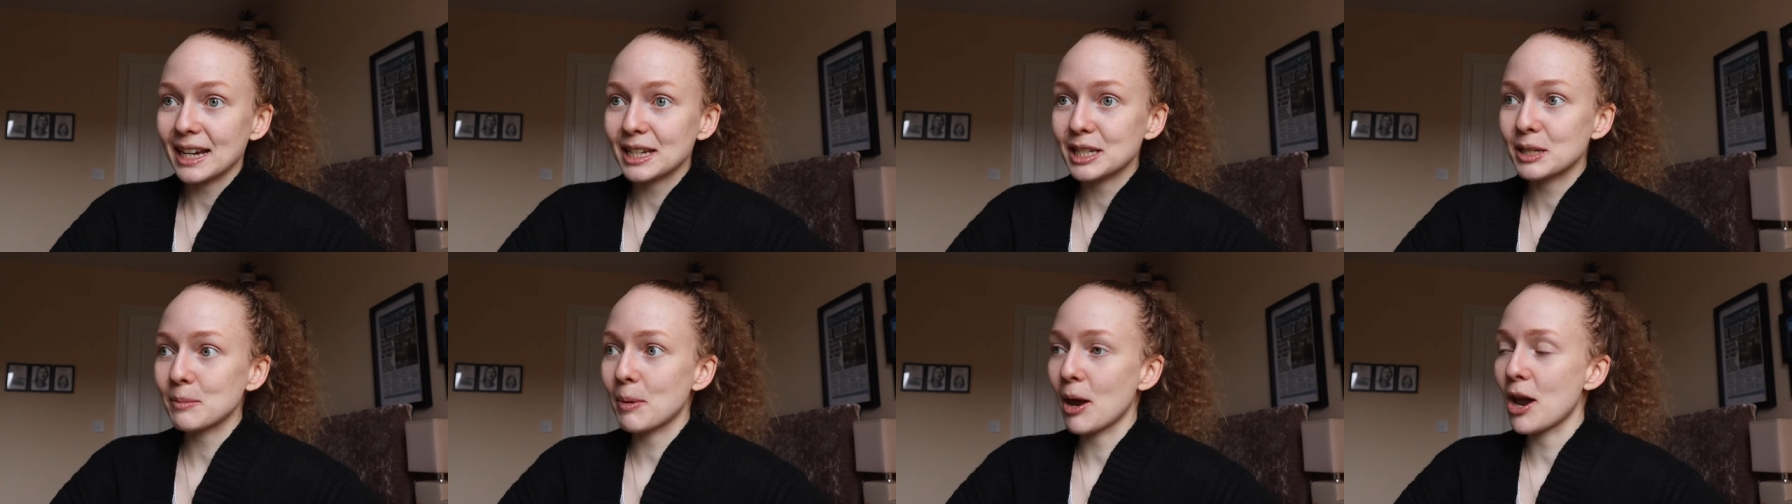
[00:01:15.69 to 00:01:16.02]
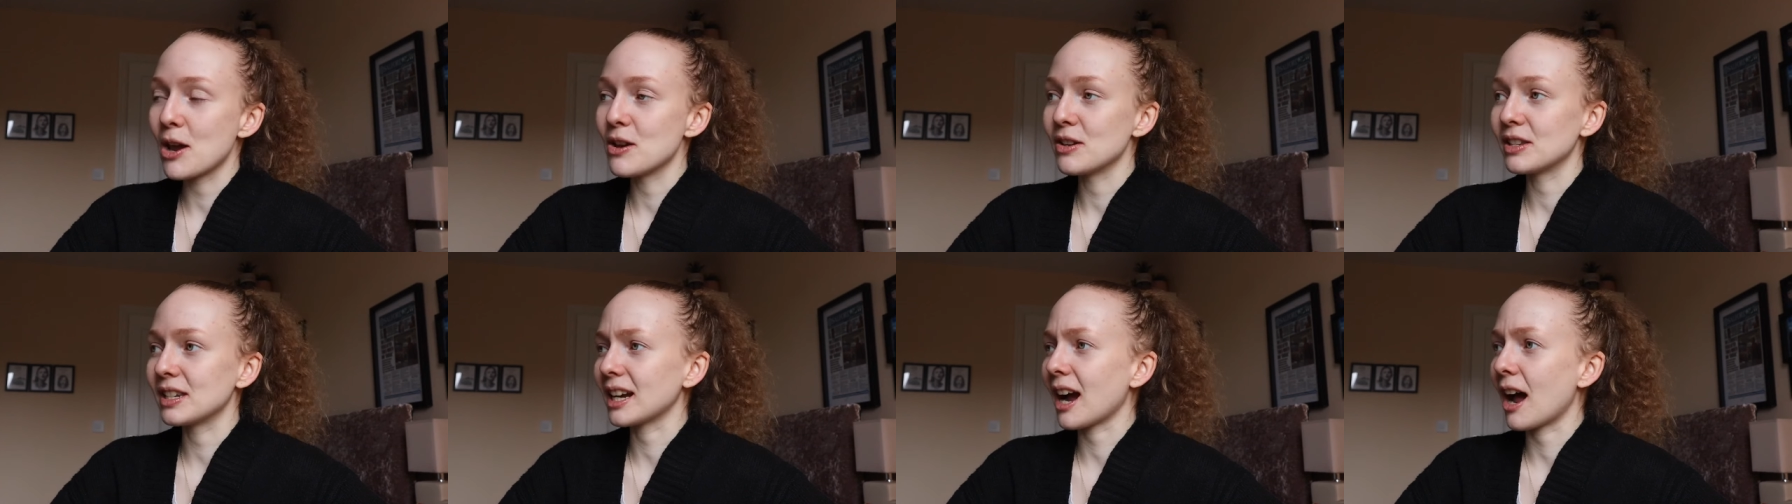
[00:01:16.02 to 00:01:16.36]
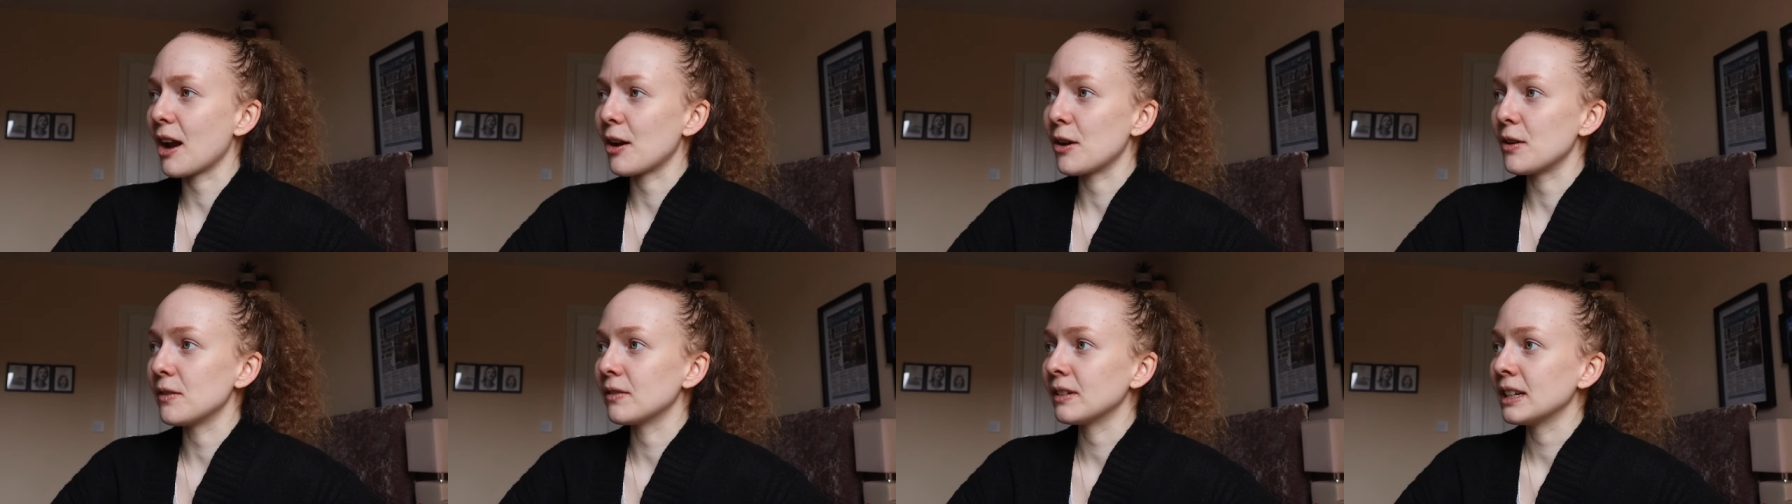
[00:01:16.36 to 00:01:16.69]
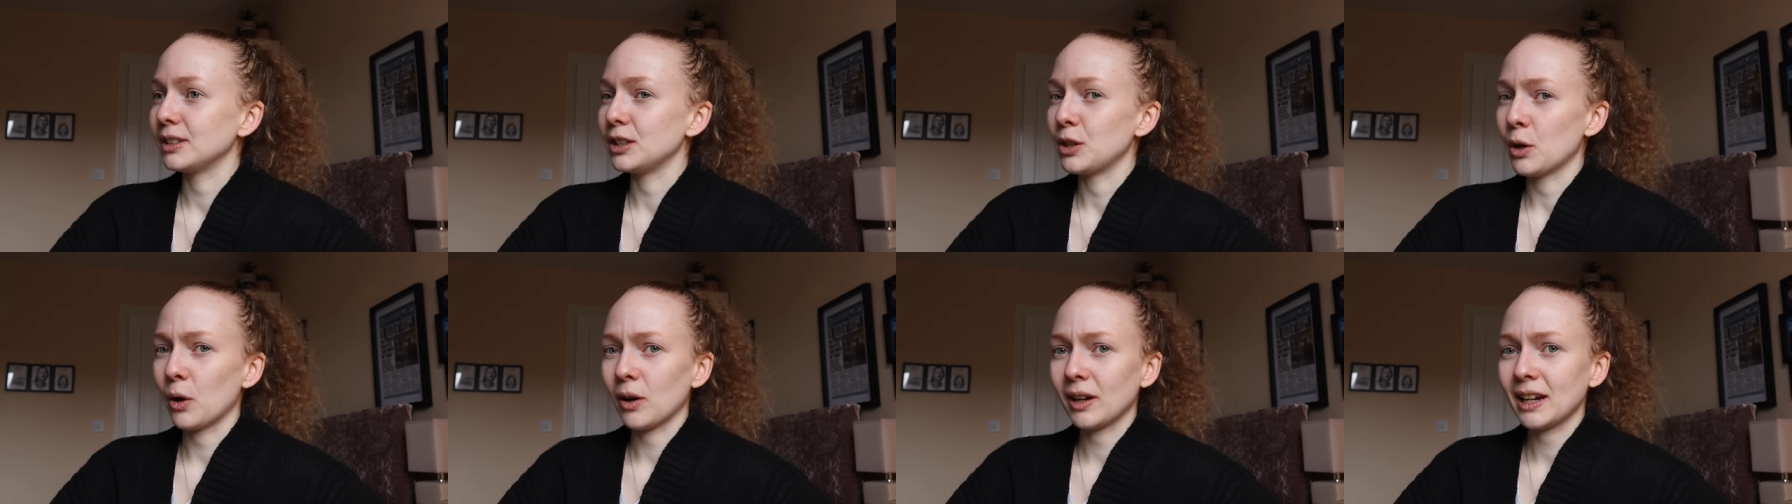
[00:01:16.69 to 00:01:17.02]
as opposed to kind
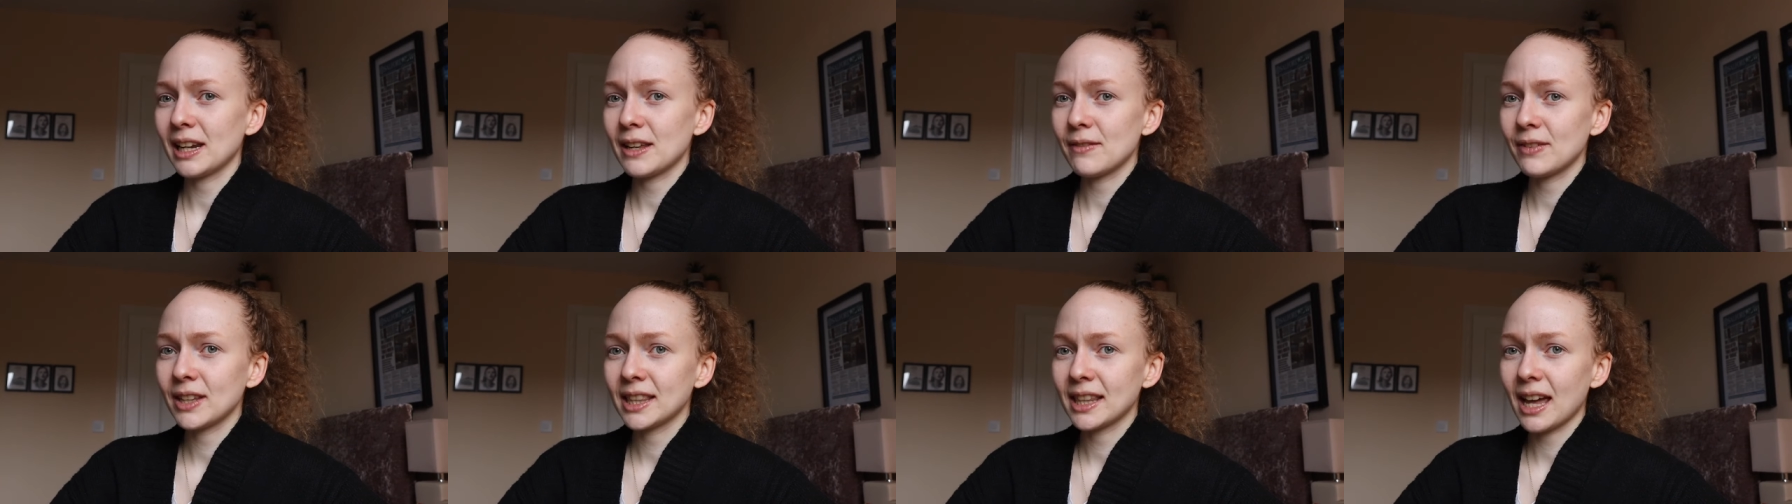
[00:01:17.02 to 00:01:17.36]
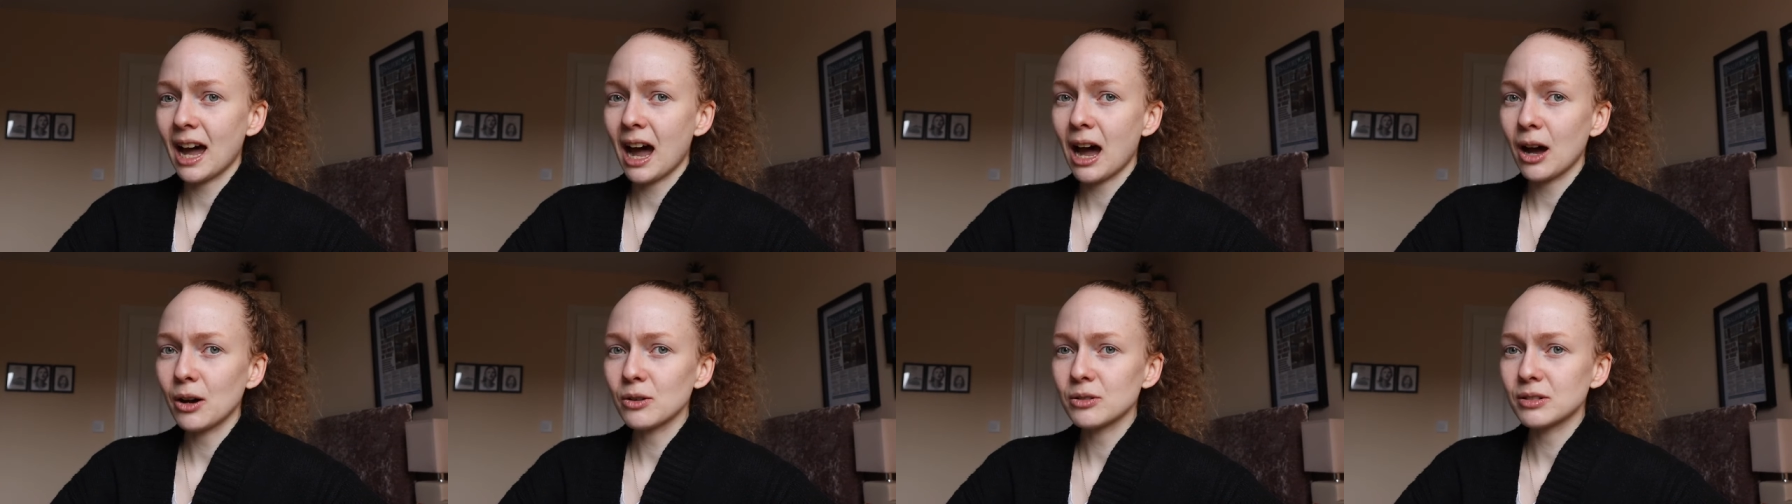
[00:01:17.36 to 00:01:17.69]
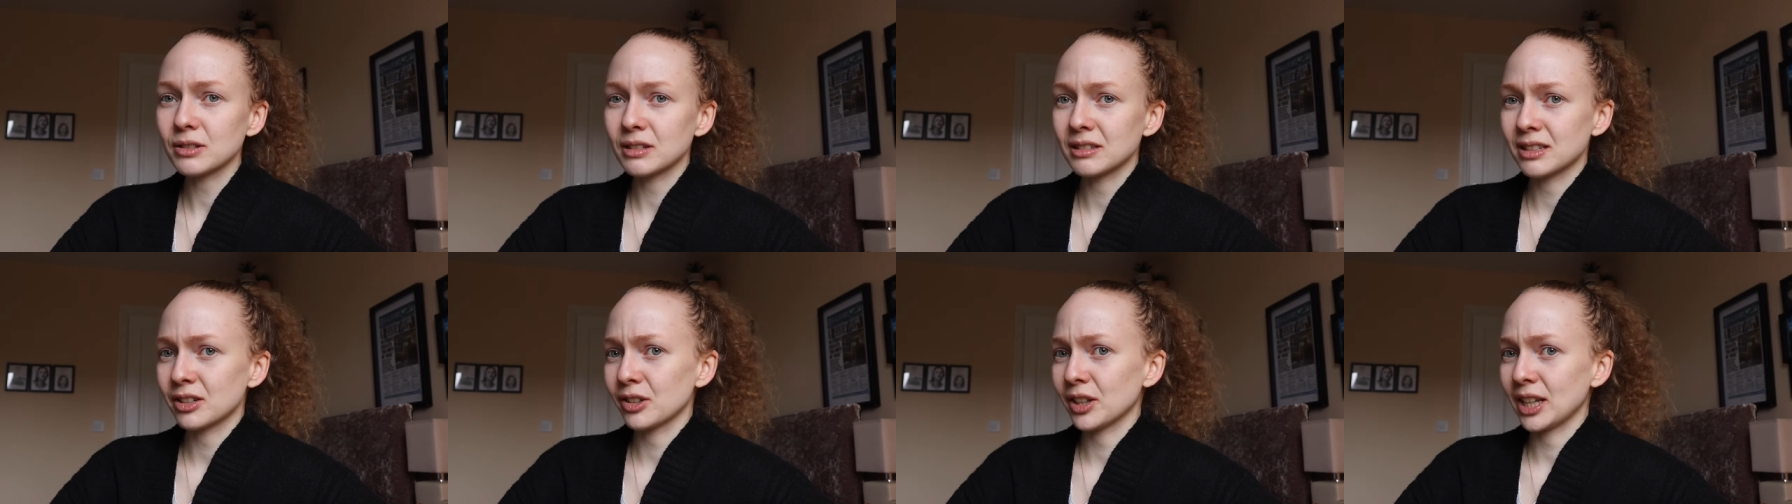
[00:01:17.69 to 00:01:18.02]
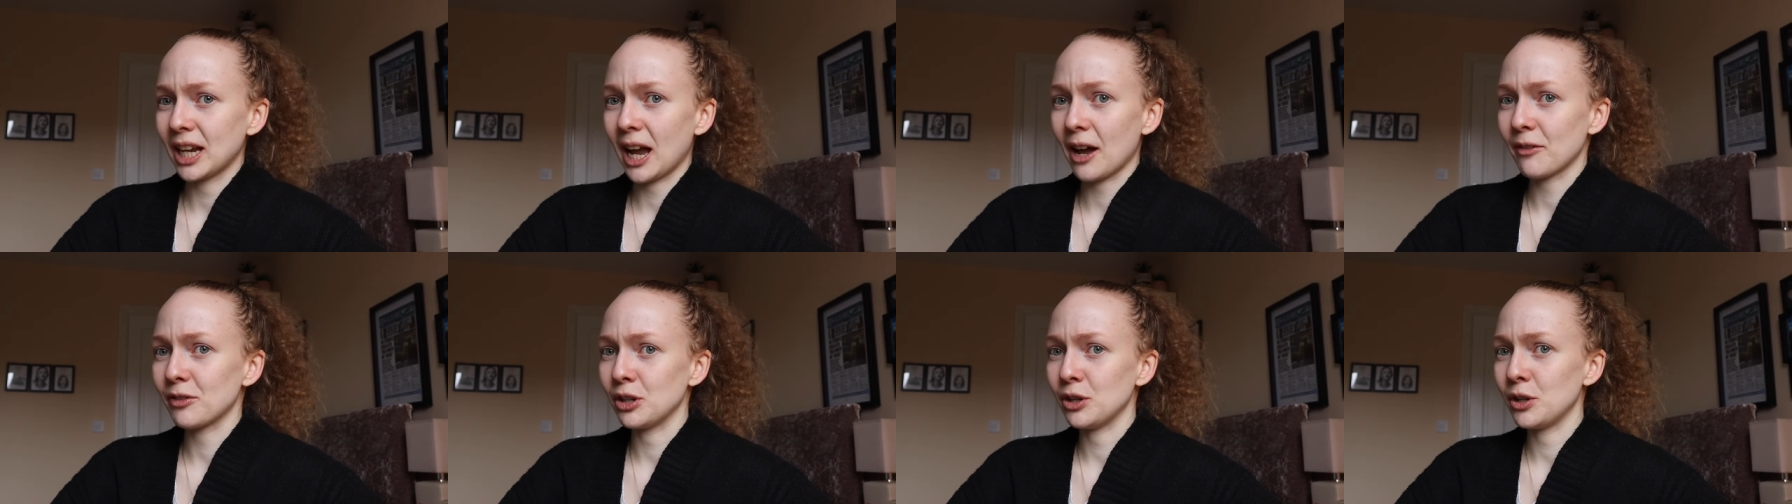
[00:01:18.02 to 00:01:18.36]
of not leaving the house until
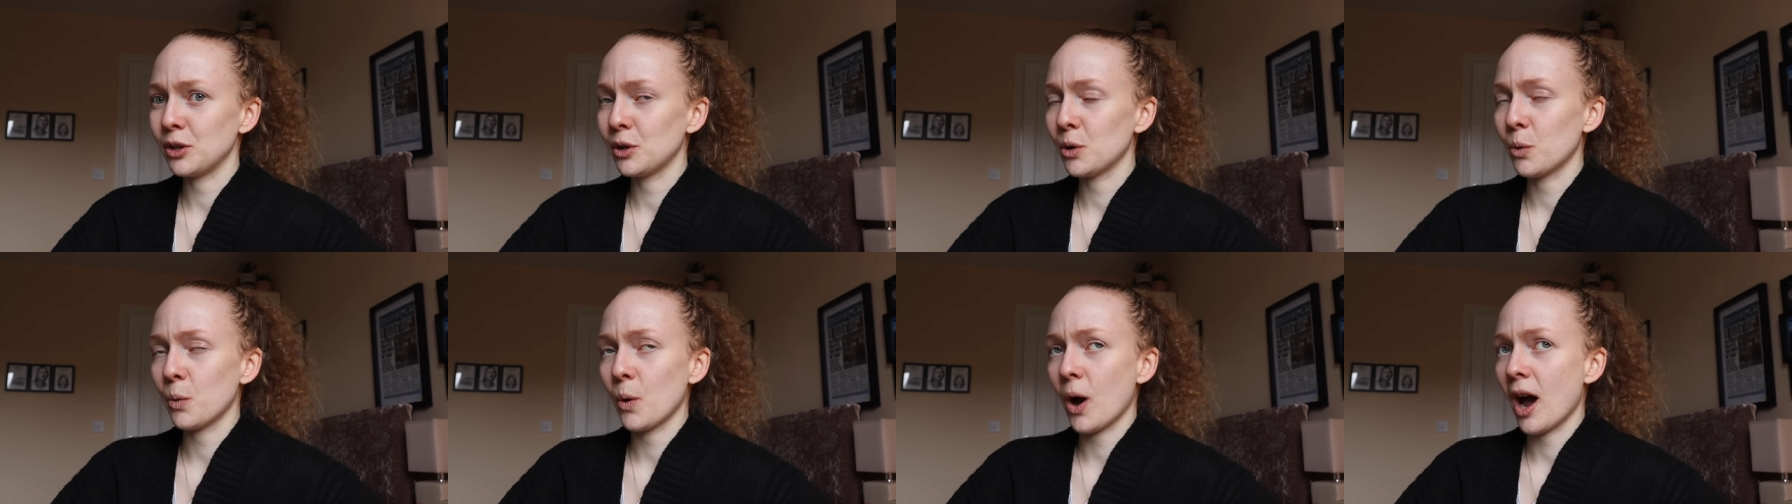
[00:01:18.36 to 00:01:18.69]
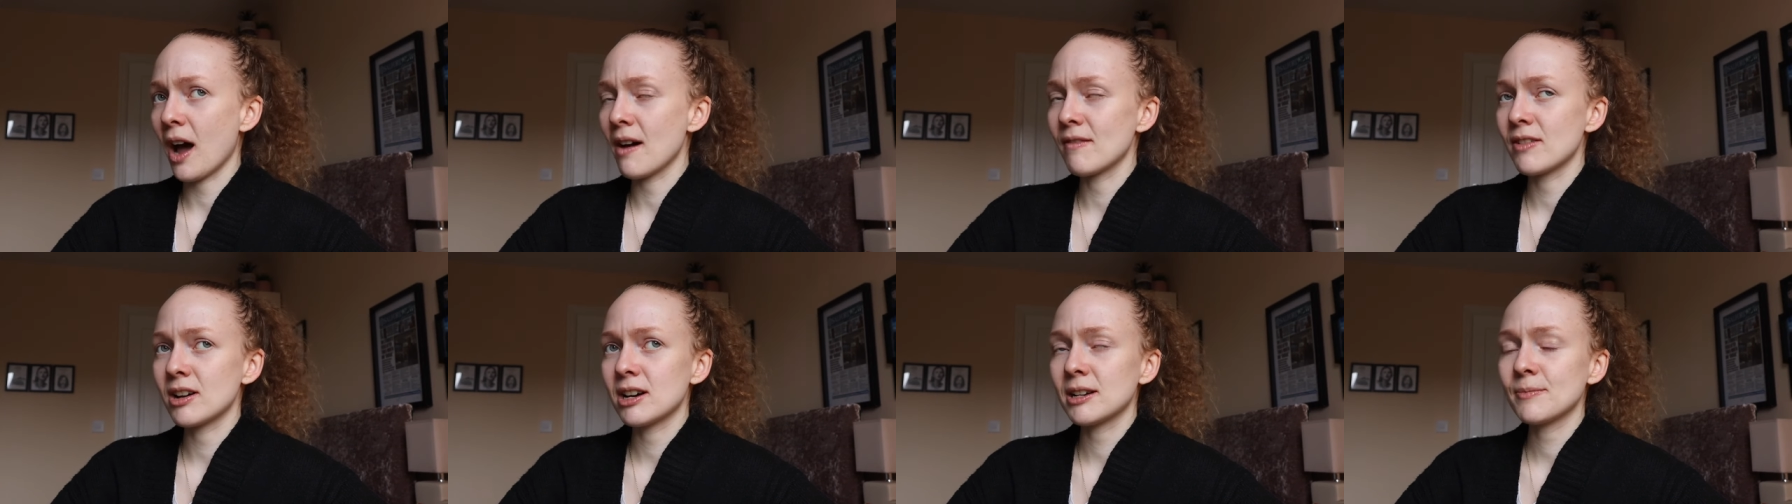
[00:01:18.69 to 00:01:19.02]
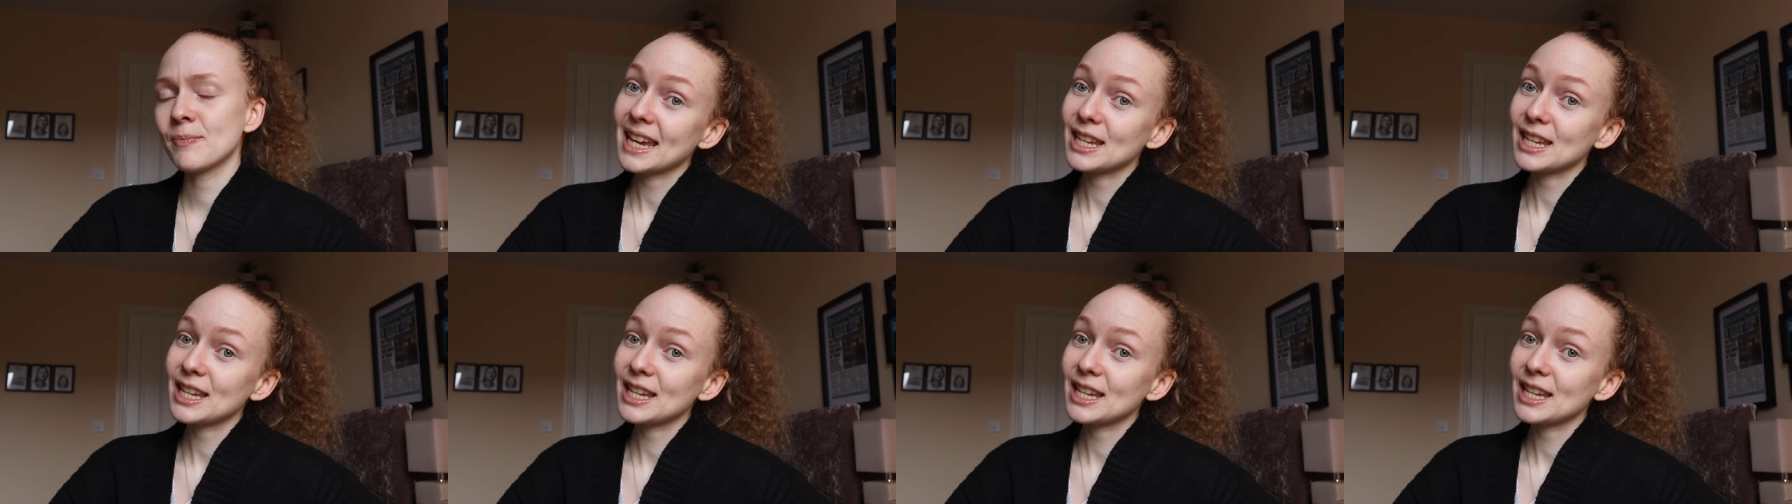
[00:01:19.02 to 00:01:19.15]
the afternoon or whatever.